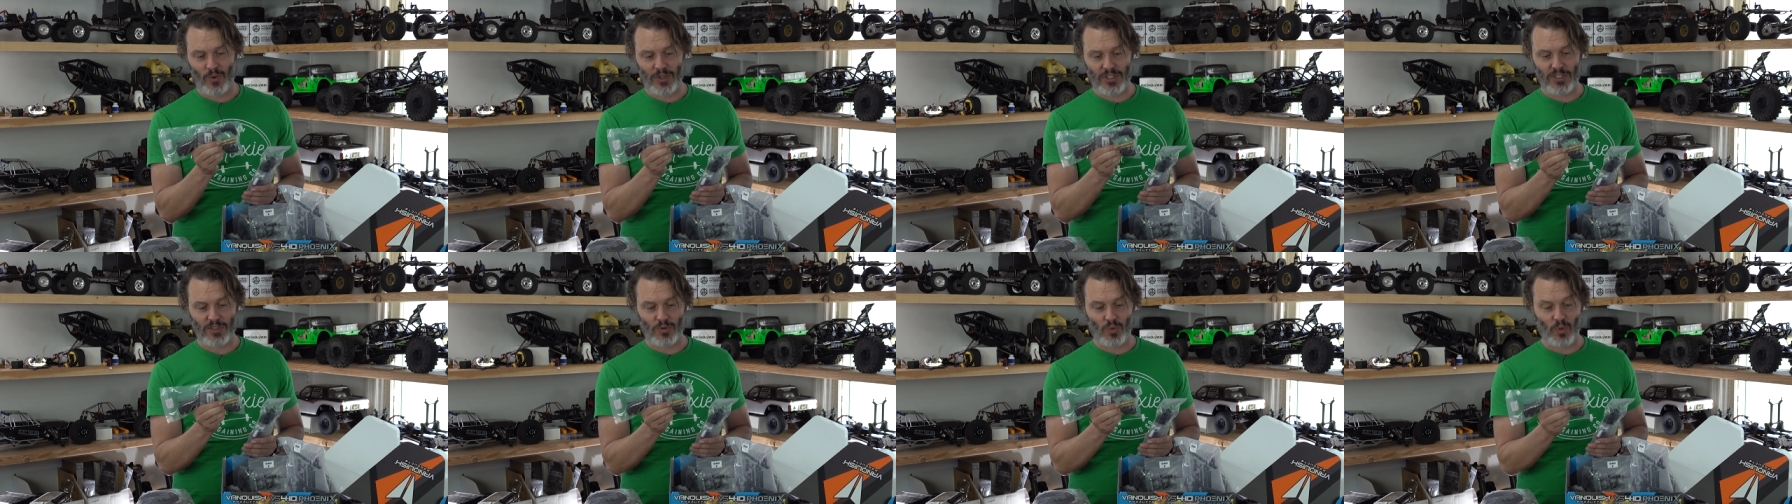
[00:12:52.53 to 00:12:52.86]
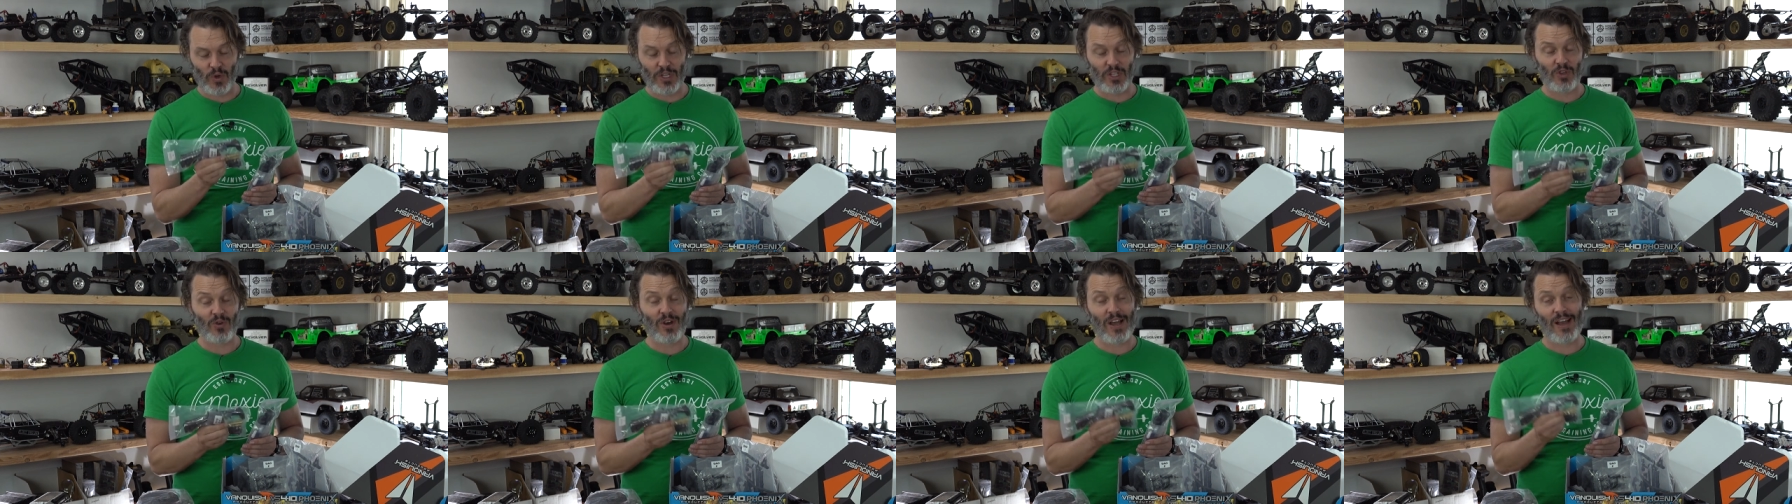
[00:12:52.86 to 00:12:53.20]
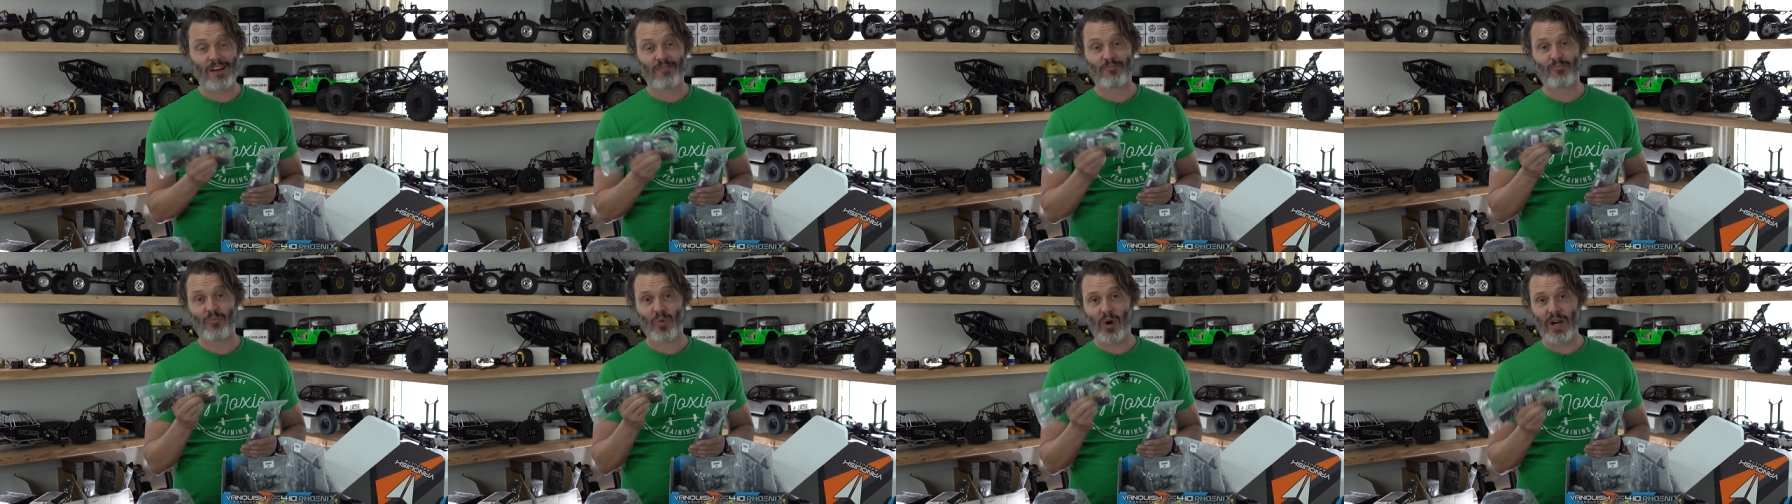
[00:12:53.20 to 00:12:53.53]
which is when you
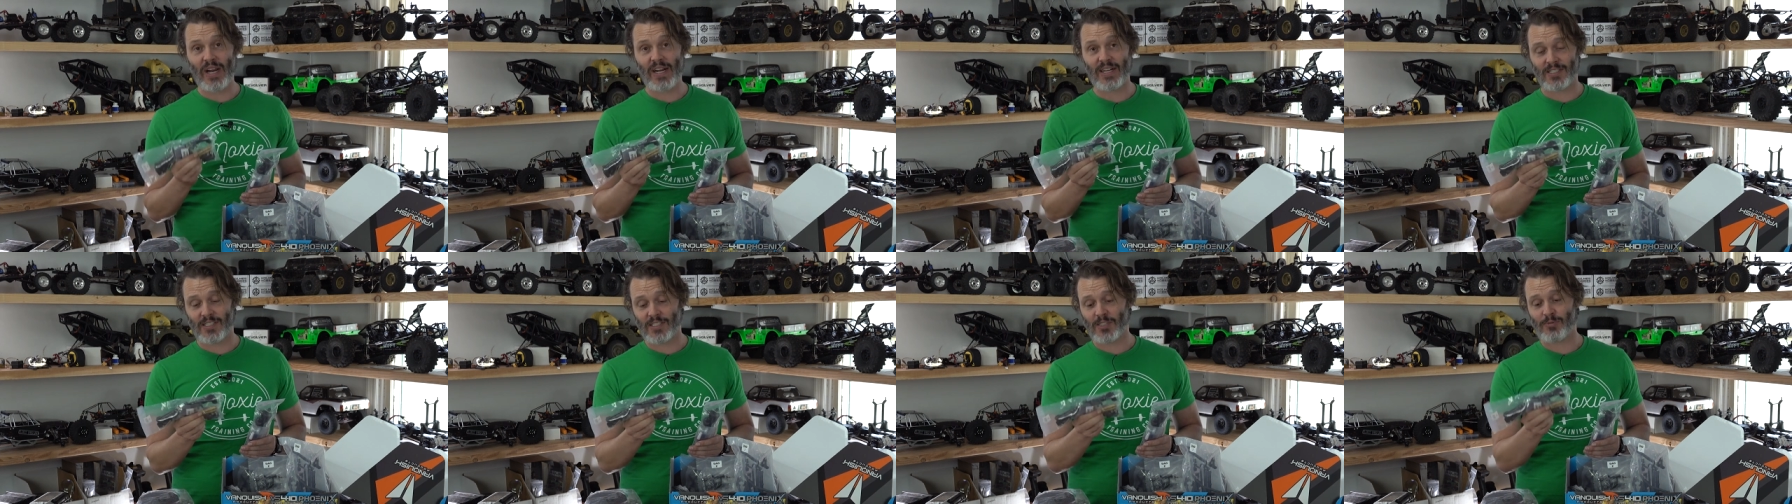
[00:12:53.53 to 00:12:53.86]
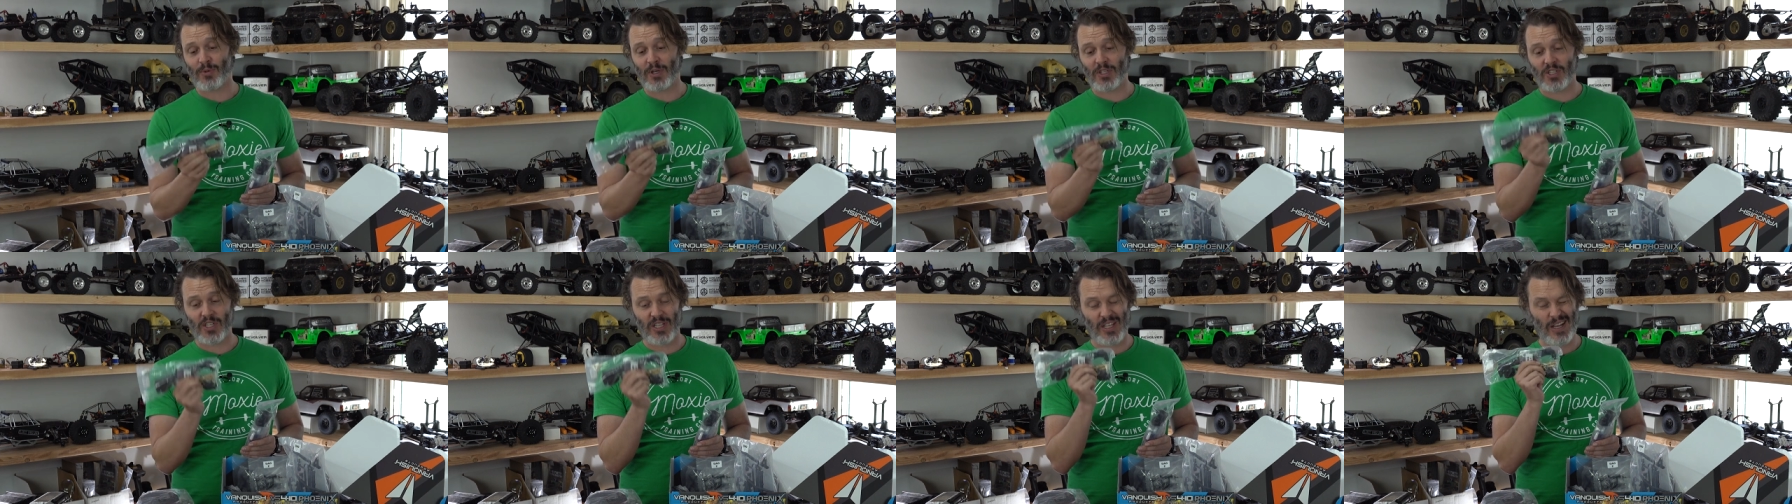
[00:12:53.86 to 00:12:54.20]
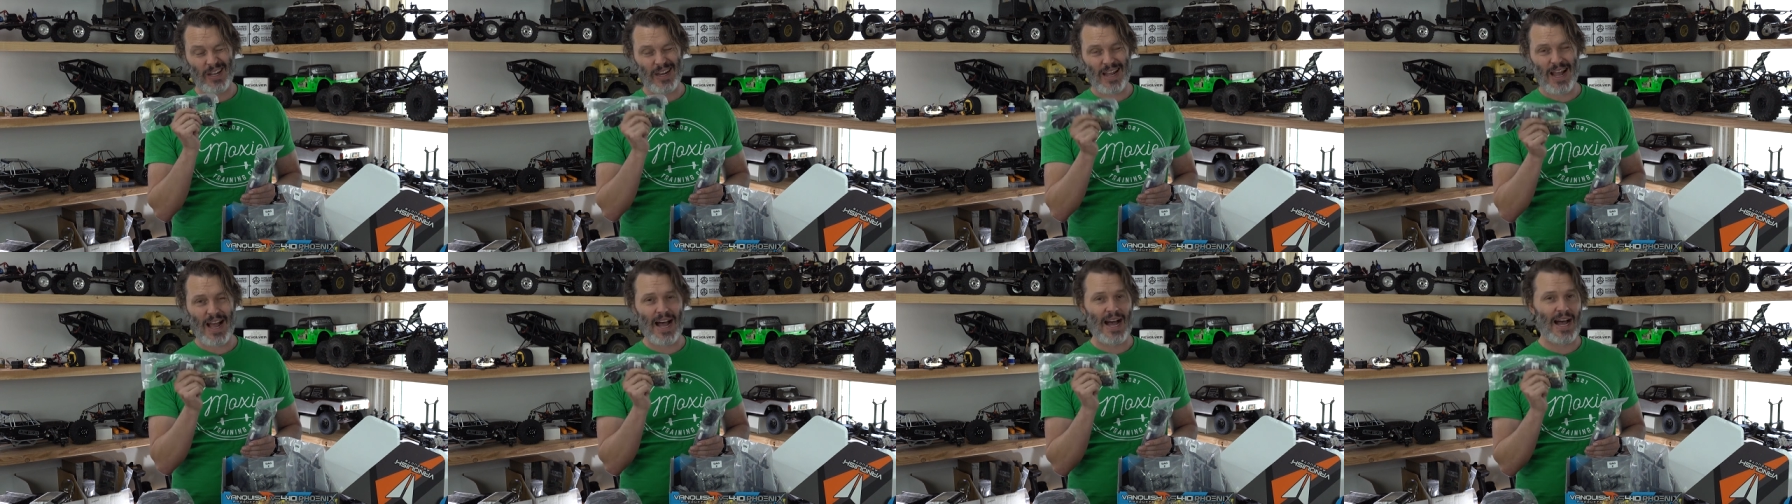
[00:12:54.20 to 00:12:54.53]
have breaks, especially
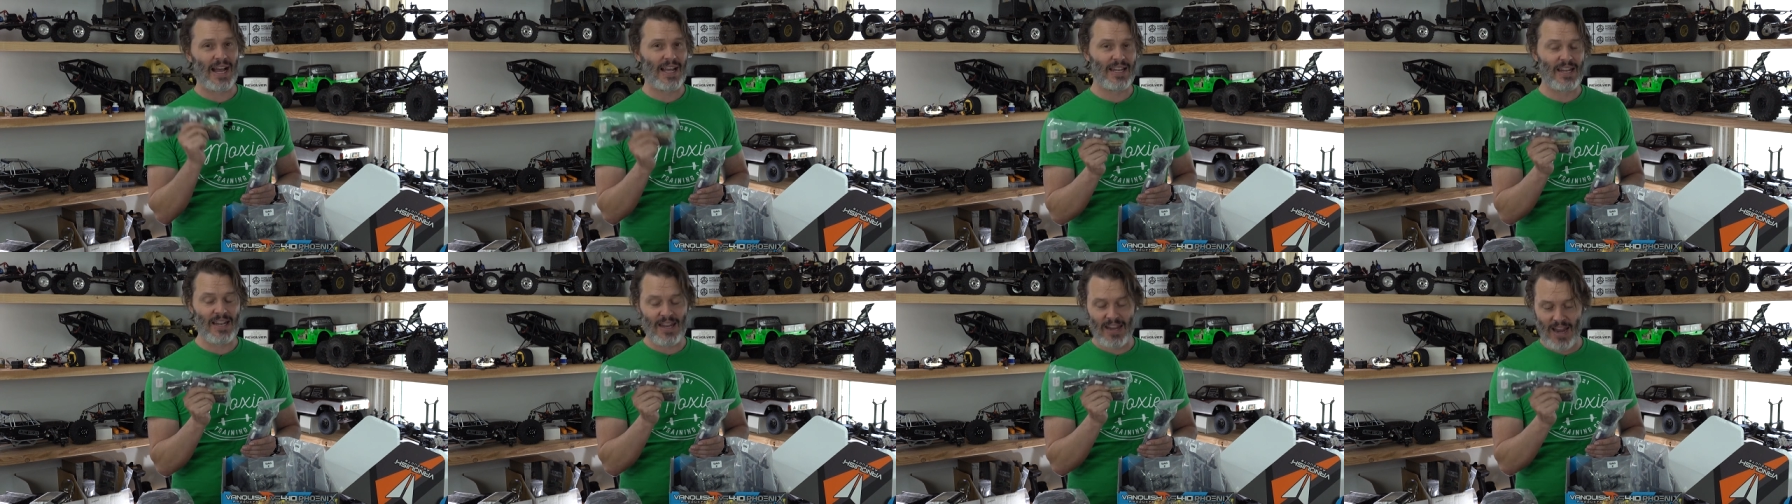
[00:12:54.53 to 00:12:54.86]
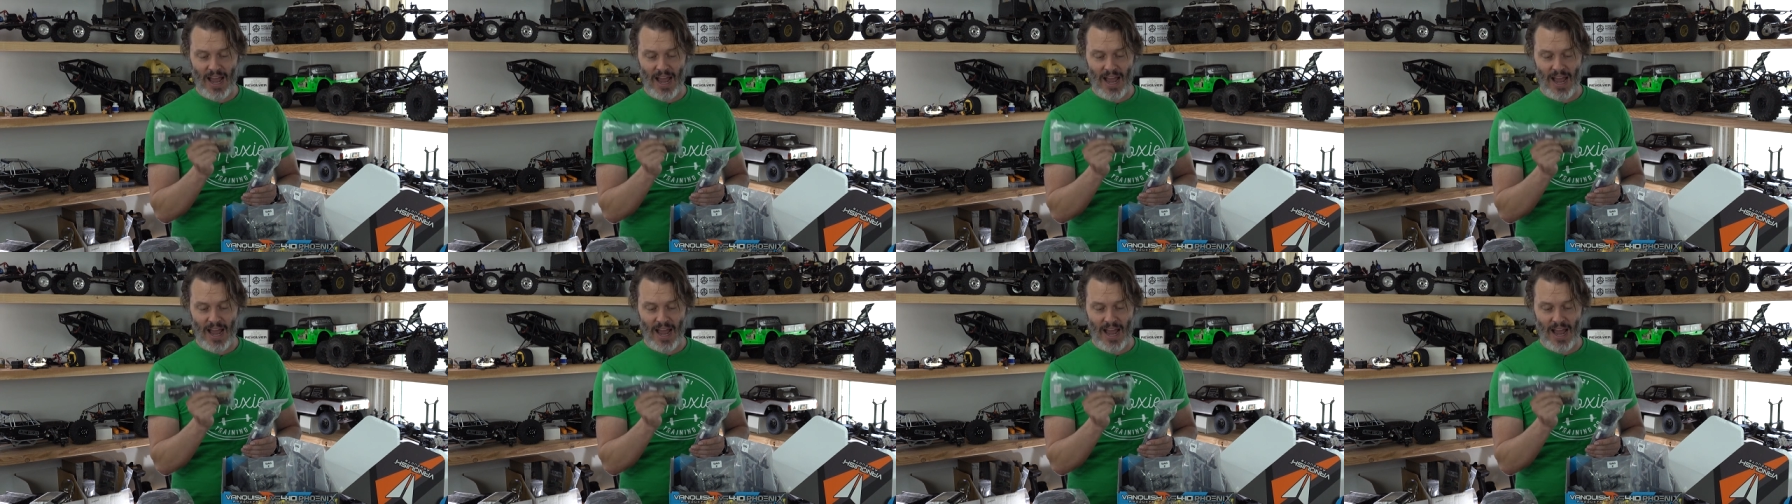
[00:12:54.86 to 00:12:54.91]
on a high